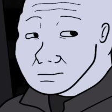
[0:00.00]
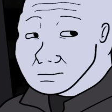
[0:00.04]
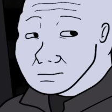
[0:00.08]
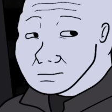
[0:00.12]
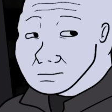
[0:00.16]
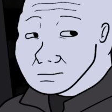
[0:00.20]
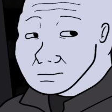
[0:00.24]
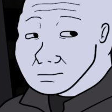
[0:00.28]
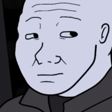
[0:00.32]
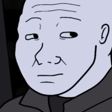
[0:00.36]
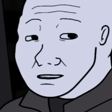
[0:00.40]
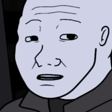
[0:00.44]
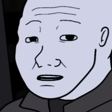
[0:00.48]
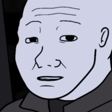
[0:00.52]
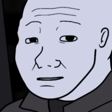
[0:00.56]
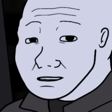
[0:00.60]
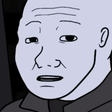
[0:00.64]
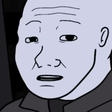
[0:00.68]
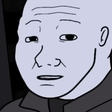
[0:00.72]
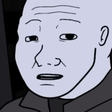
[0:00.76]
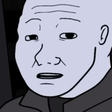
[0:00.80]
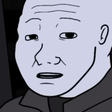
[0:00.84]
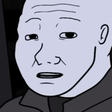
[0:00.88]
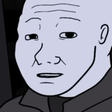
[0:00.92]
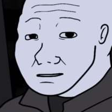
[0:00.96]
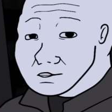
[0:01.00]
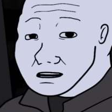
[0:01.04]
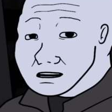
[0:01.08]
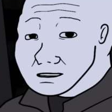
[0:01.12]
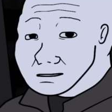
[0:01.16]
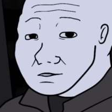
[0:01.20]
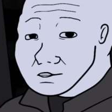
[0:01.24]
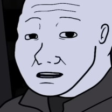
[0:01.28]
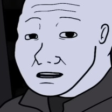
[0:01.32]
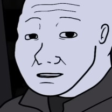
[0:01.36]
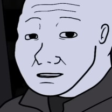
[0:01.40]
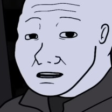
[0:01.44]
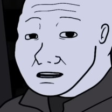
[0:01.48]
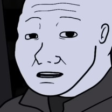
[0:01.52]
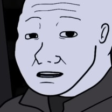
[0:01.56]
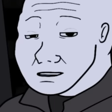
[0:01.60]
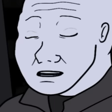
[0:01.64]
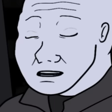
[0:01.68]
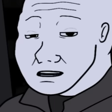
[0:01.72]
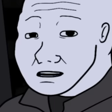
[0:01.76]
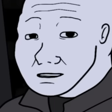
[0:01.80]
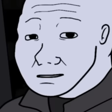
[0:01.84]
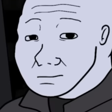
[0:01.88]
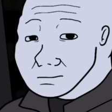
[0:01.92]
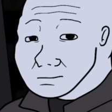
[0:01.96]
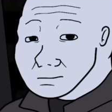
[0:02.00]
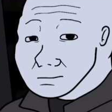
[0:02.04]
This is not what we agreed on.